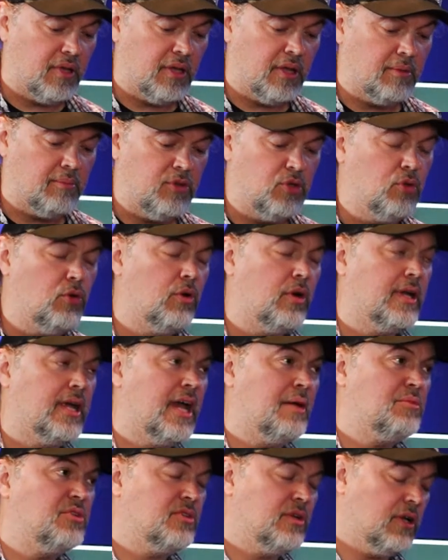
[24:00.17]
Like you go on
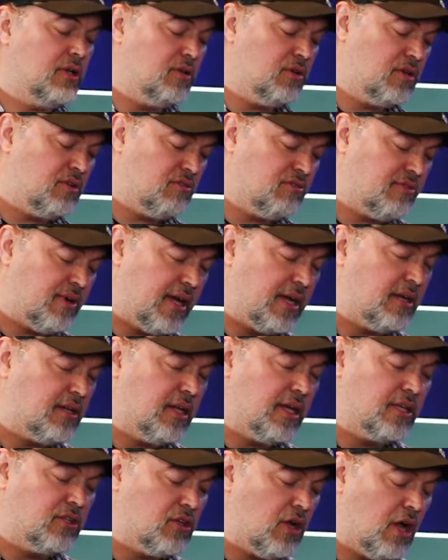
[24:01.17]
Amazon, you can find
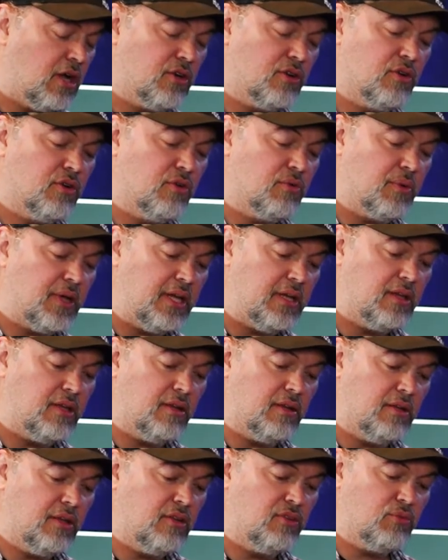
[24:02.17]
like Donner
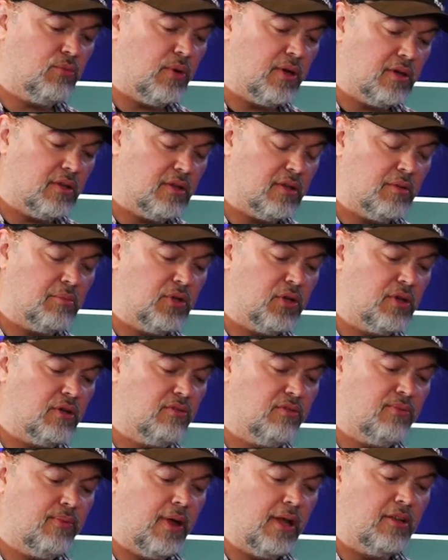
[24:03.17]
Arena is one of them. You
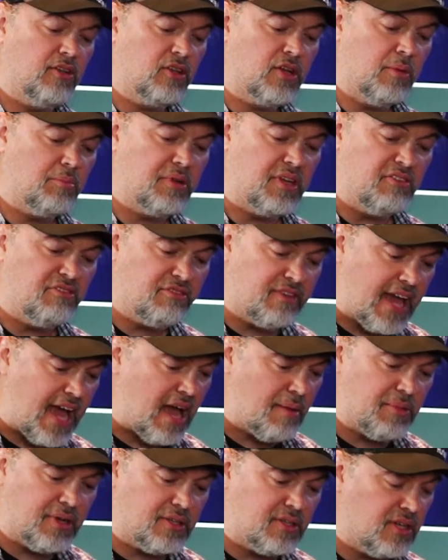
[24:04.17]
can find this company
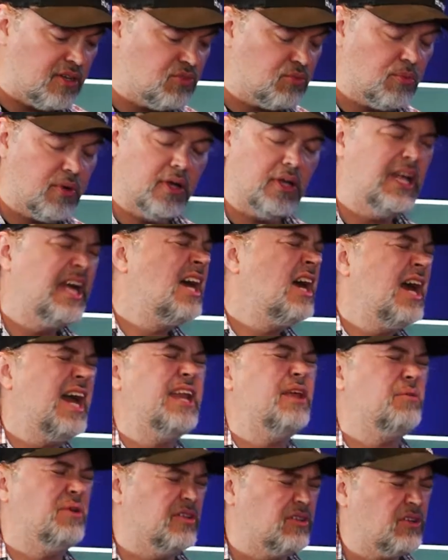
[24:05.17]
Flamma does one.
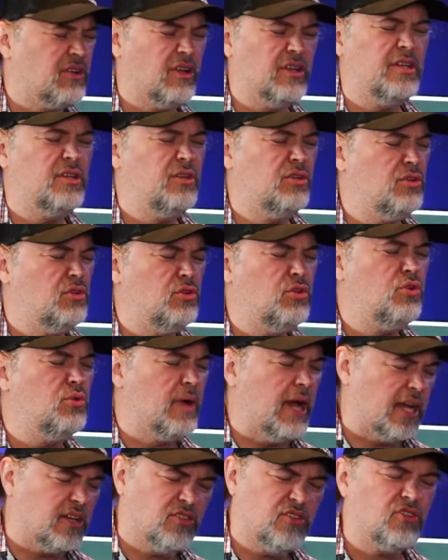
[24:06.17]
Anyways,
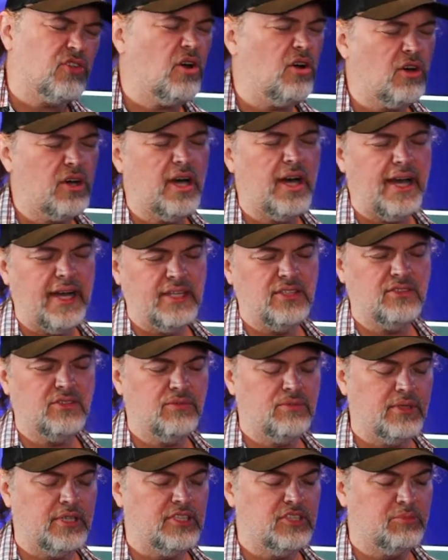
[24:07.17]
Nuix. There's all kinds
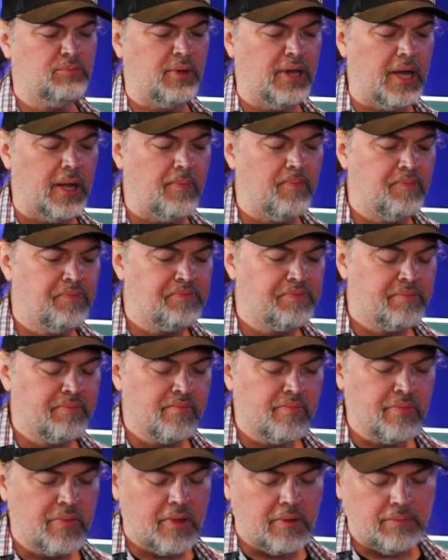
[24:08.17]
of ones, but
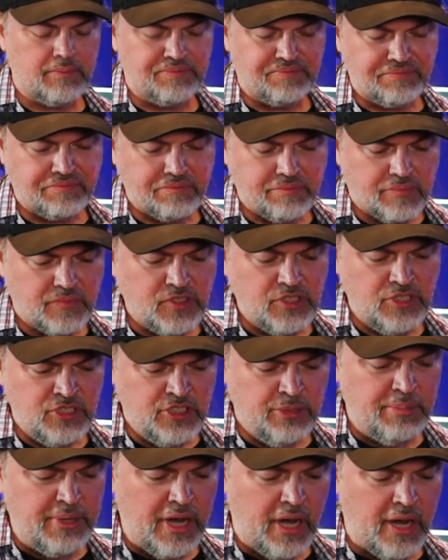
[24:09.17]

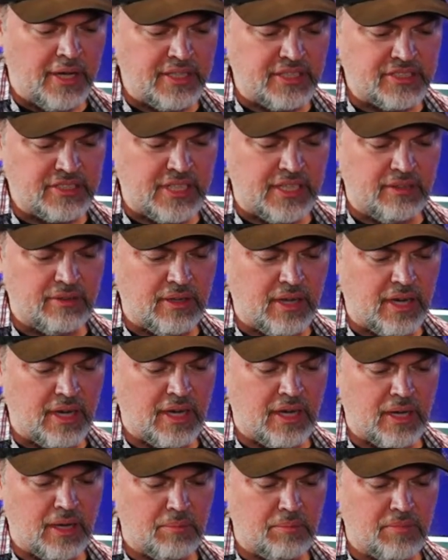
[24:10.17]
to be honest,
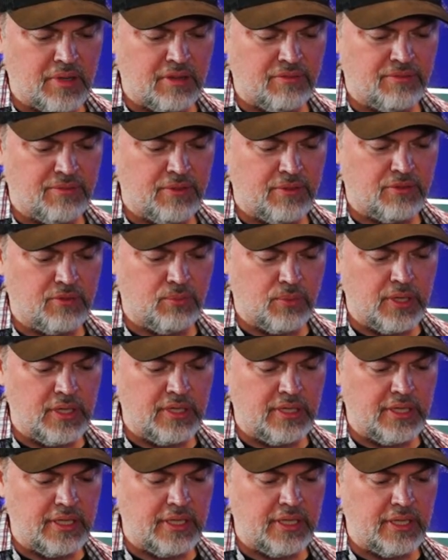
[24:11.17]
if you're
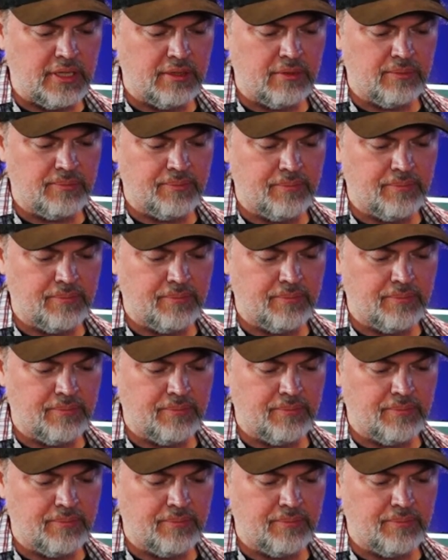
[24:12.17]
really,